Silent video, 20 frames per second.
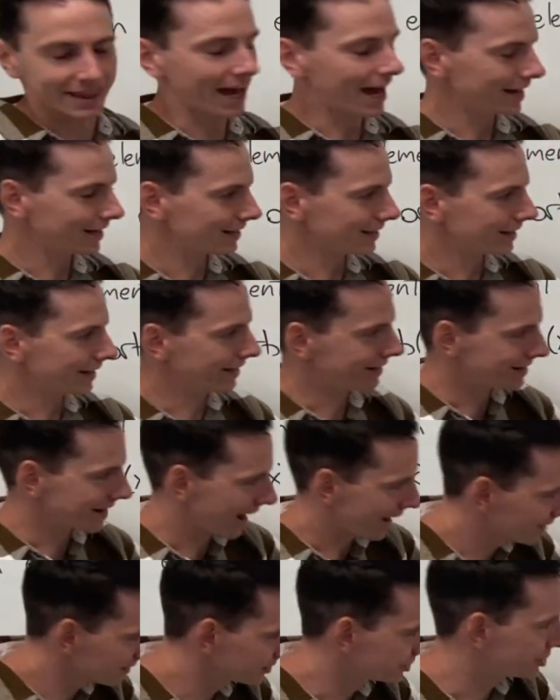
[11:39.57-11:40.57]
that
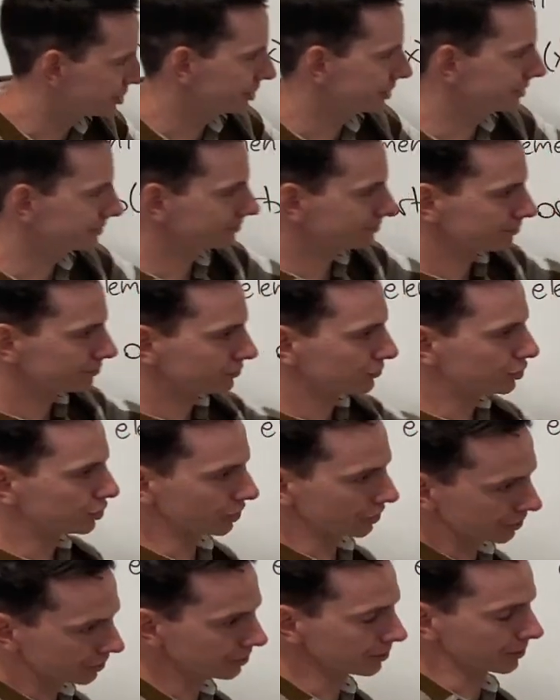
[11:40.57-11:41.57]
analogy to
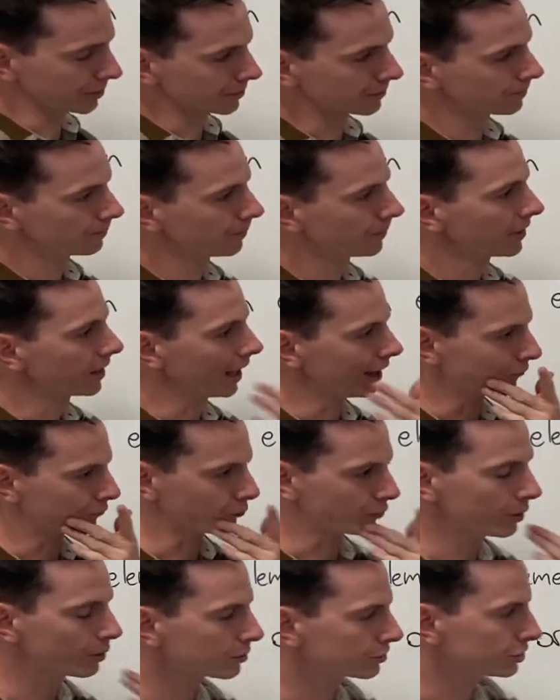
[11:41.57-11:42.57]
here, if
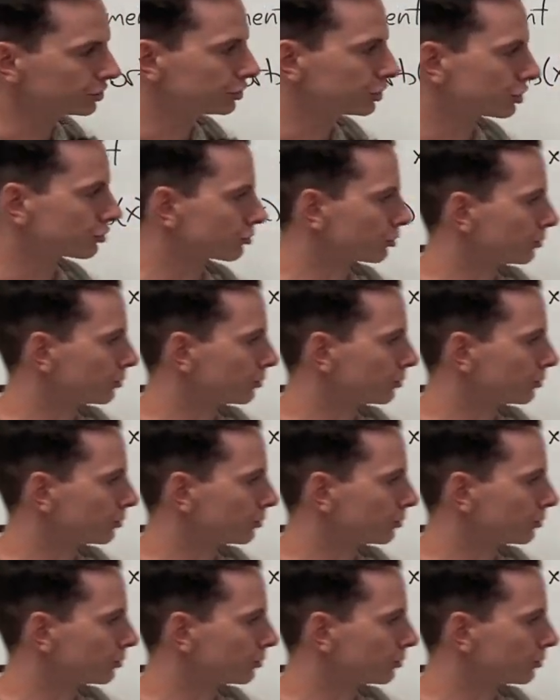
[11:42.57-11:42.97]
we were to just